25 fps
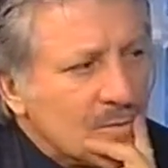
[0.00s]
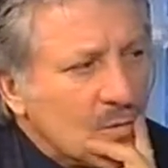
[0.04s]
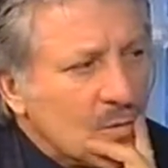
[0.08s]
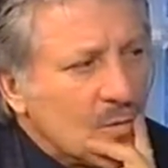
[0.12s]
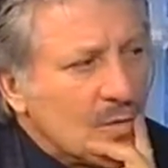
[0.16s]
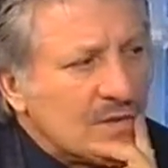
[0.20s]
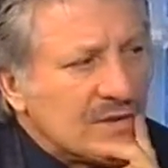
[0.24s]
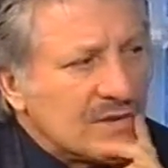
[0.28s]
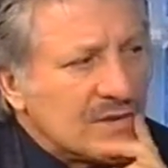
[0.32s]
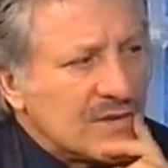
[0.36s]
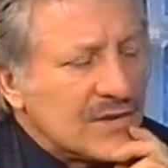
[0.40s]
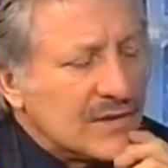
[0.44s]

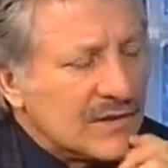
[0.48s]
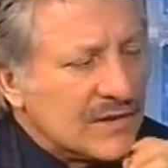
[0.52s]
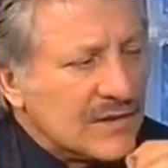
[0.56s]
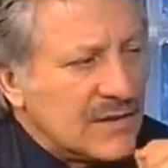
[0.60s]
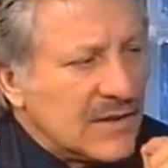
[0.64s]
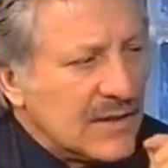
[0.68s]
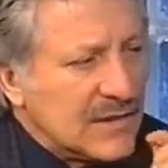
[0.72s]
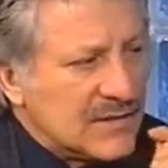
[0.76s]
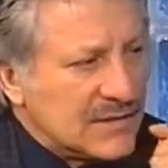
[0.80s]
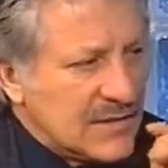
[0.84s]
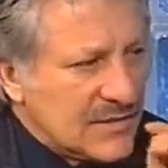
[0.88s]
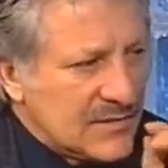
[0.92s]
Or is it
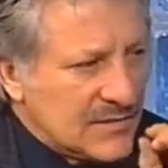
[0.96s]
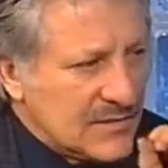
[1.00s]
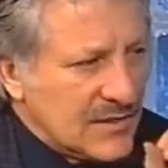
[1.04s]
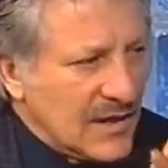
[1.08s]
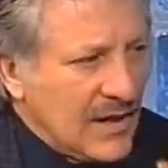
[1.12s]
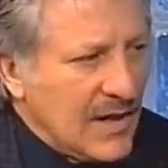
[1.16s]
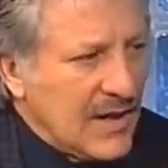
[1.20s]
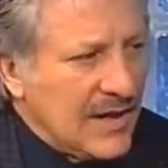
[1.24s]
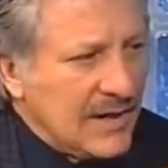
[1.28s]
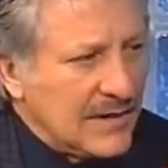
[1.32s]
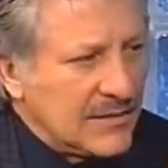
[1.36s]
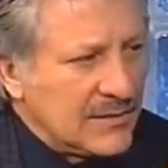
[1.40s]
a
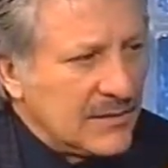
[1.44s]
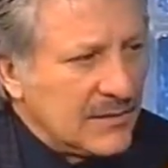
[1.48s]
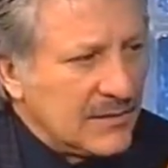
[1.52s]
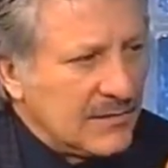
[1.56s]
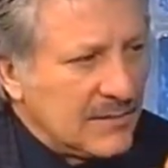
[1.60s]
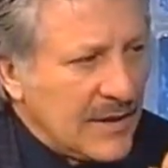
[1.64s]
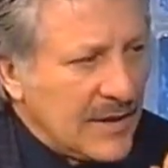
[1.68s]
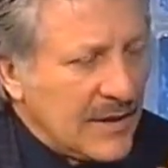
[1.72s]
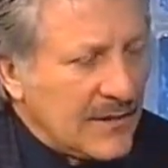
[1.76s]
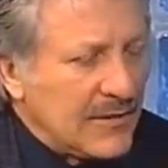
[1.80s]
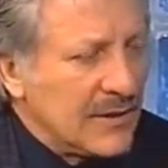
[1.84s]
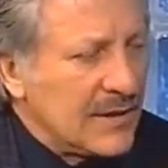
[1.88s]
design to
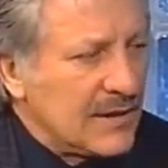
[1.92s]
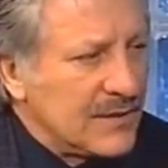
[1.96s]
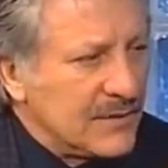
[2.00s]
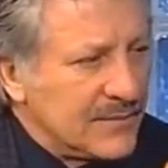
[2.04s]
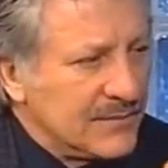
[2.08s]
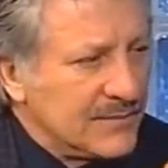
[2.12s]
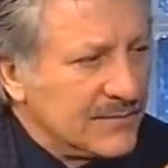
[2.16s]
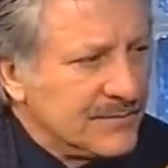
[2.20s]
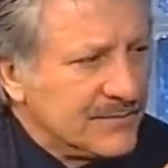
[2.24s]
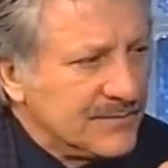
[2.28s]
bury you?